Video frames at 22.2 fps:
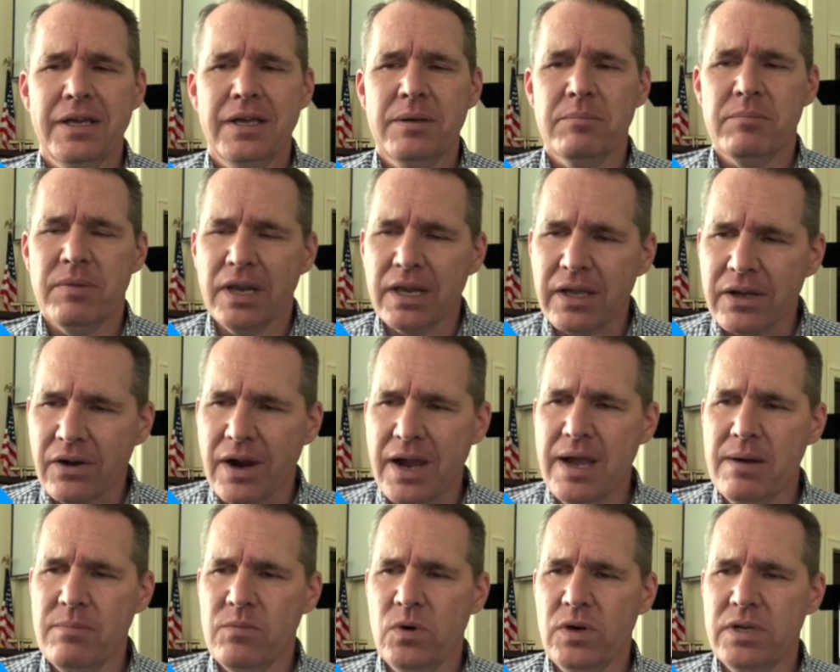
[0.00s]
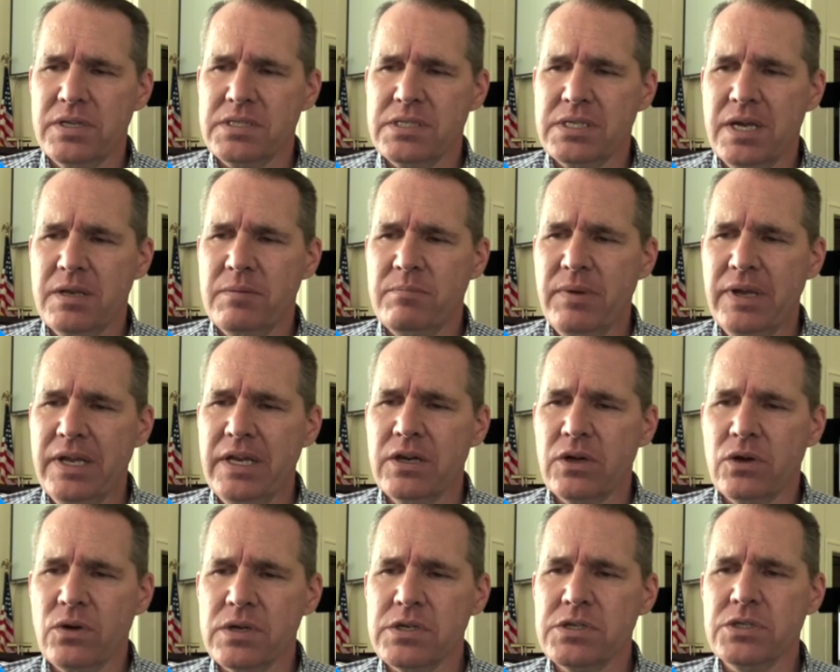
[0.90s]
Billy Graham once said, being
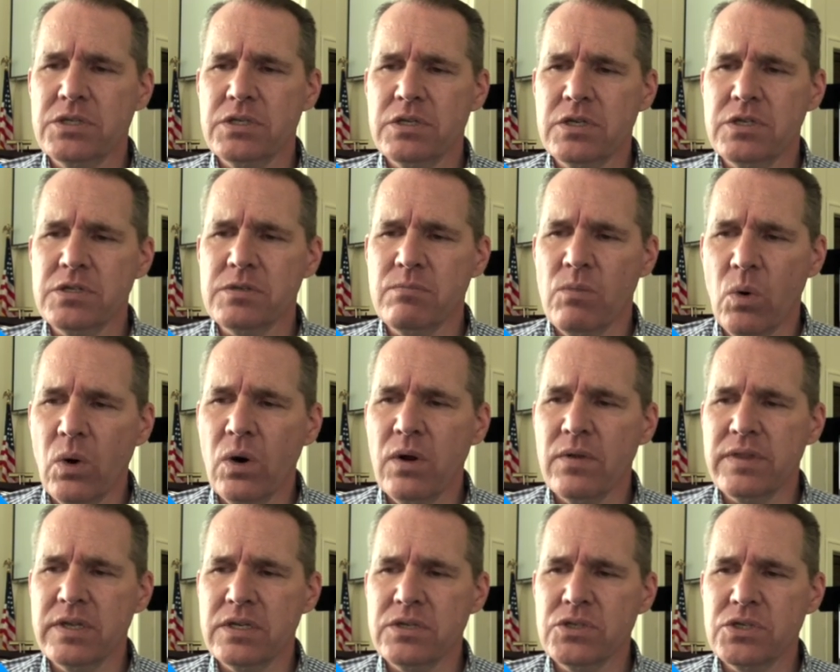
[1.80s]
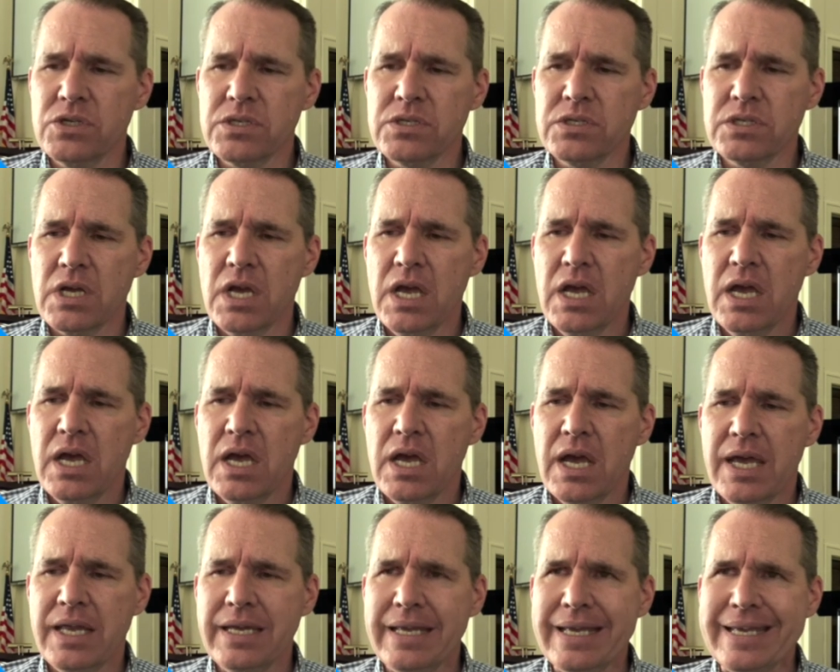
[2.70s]
a Christian is more than just
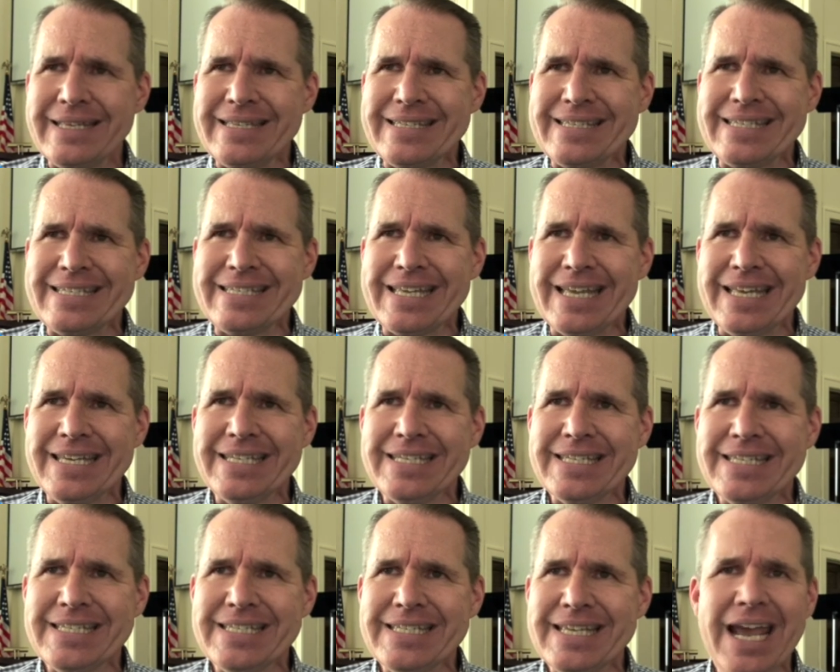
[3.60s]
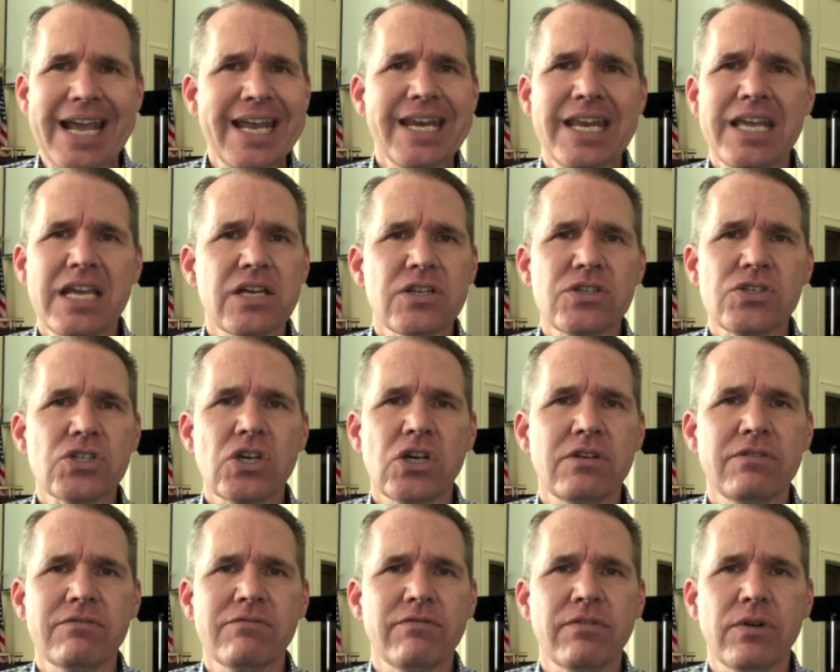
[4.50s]
an instantaneous
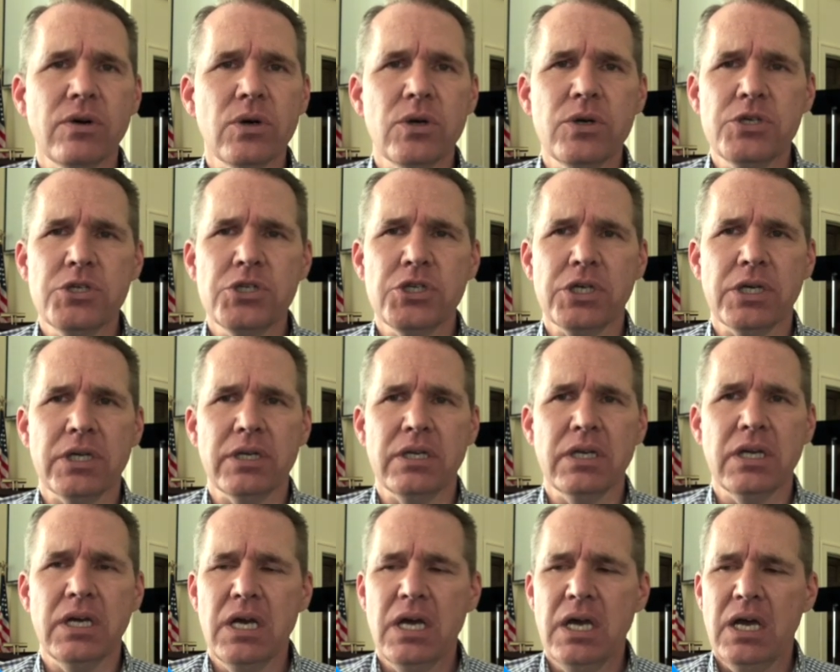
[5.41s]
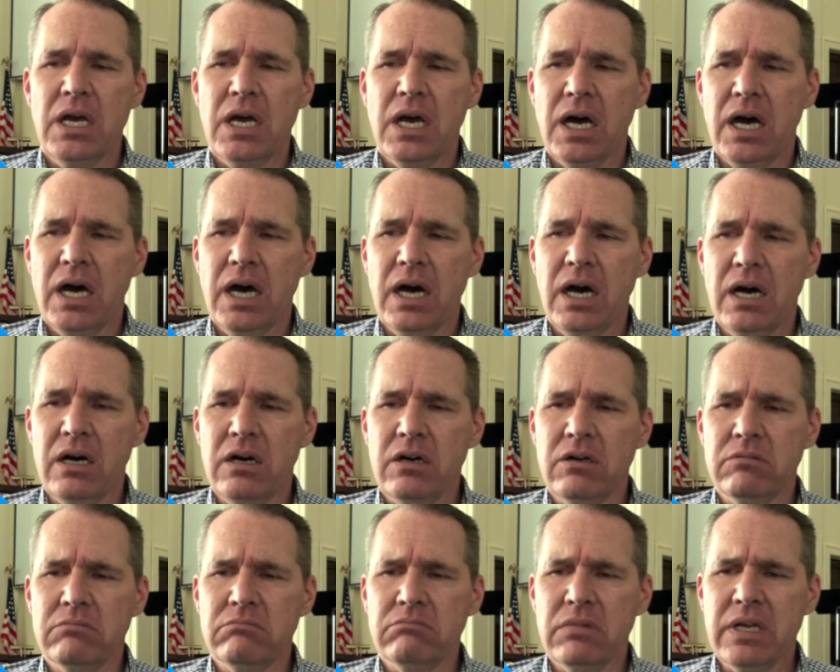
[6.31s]
conversion.
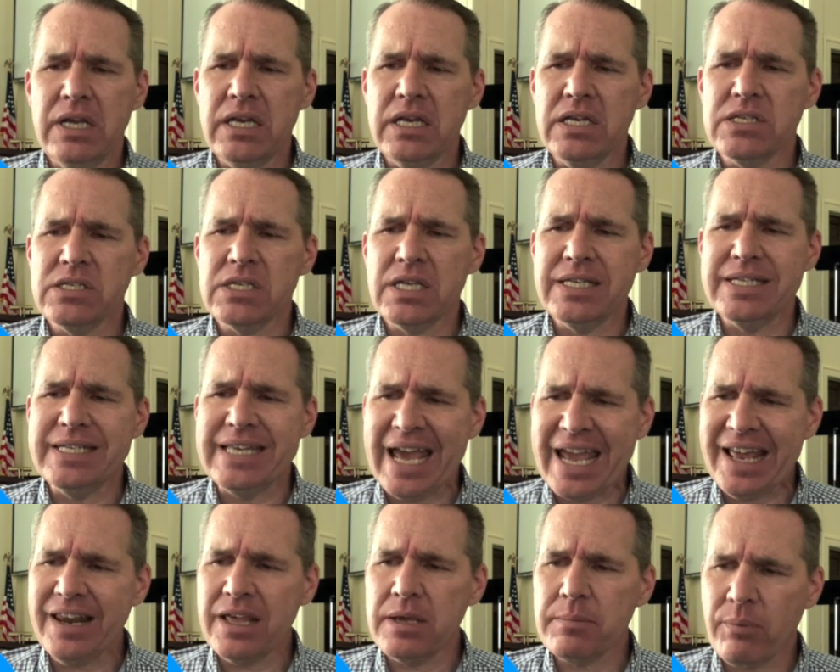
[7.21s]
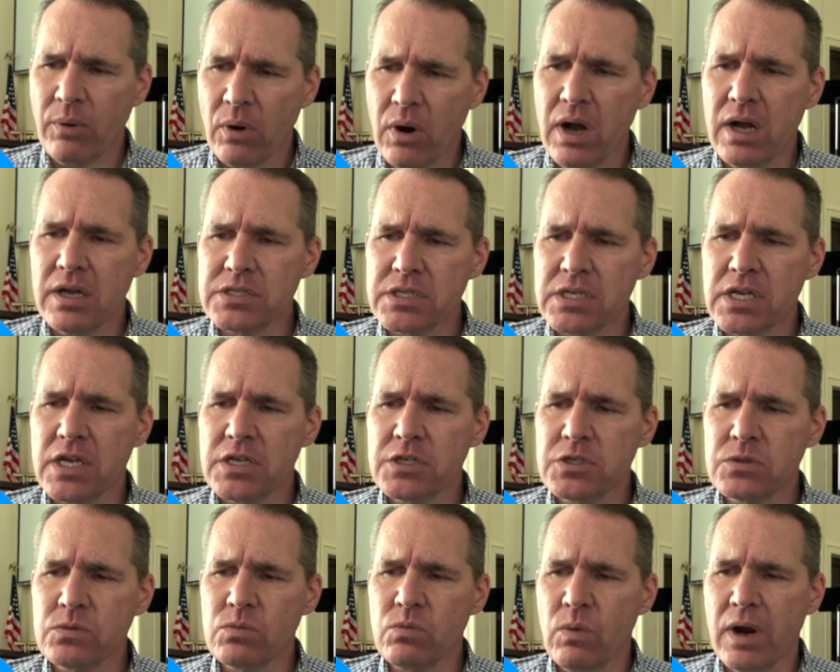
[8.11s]
It is a daily
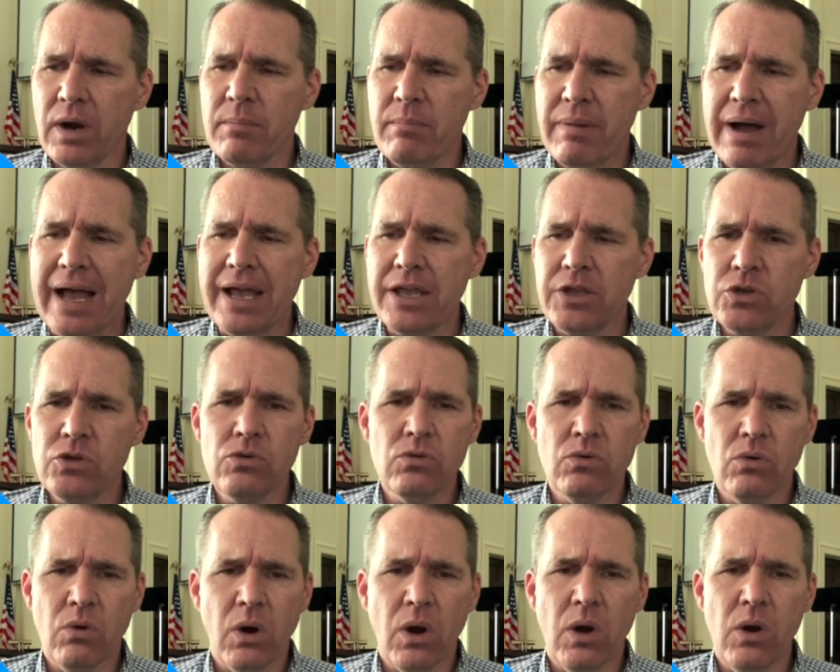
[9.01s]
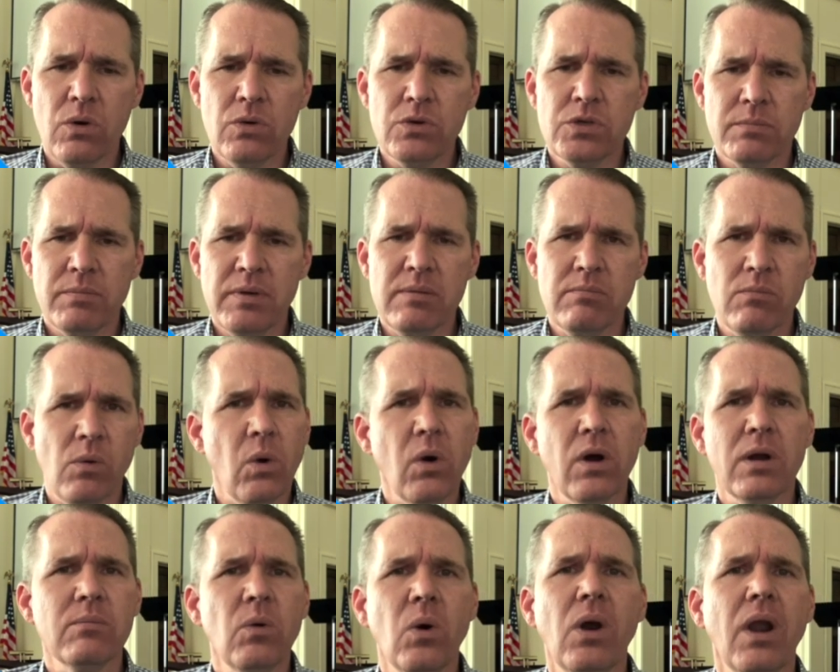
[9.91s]
process whereby you grow to be
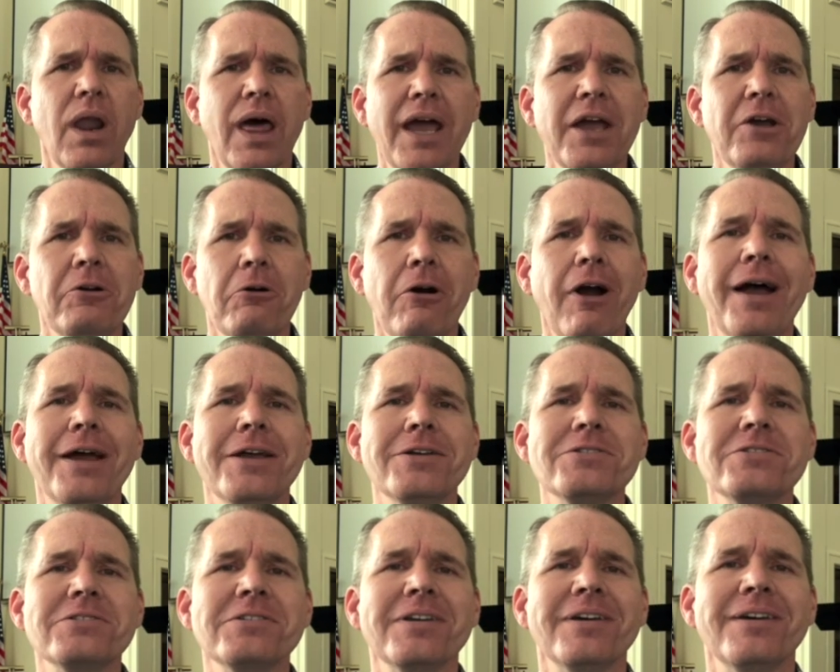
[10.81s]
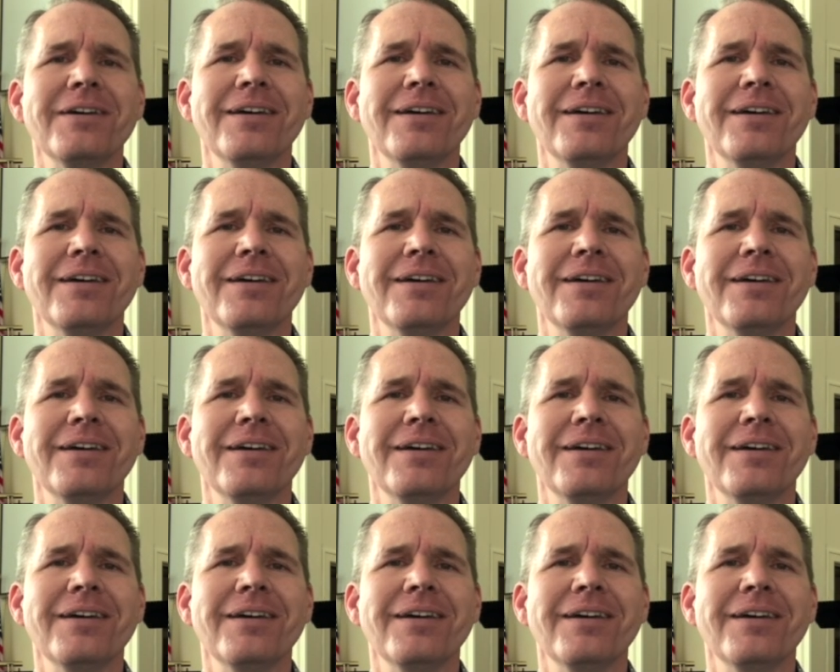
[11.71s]
more and more like Christ.